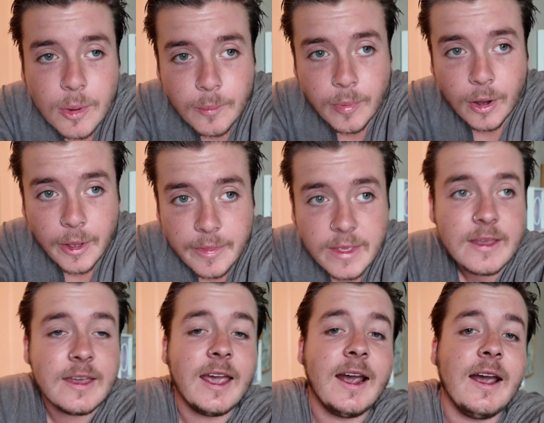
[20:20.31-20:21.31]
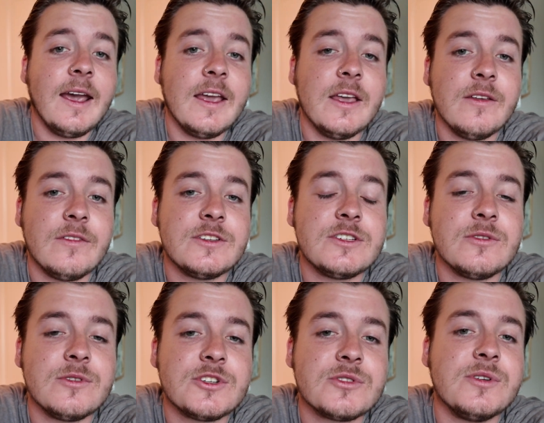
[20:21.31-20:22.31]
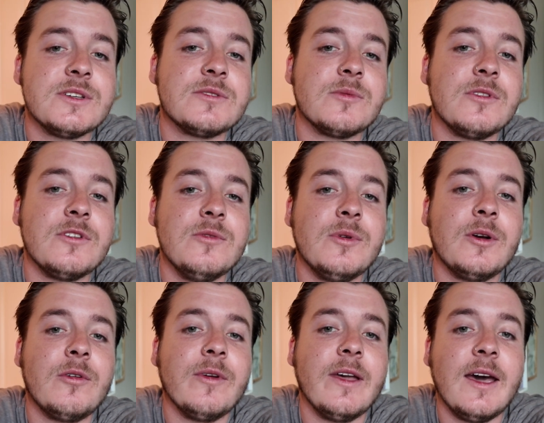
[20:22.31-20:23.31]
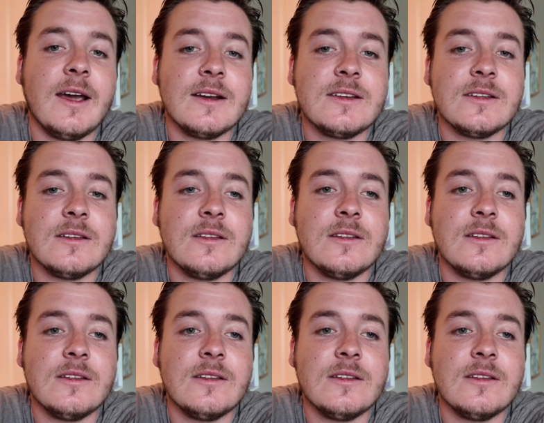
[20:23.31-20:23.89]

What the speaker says: But it's your choice whether you want to react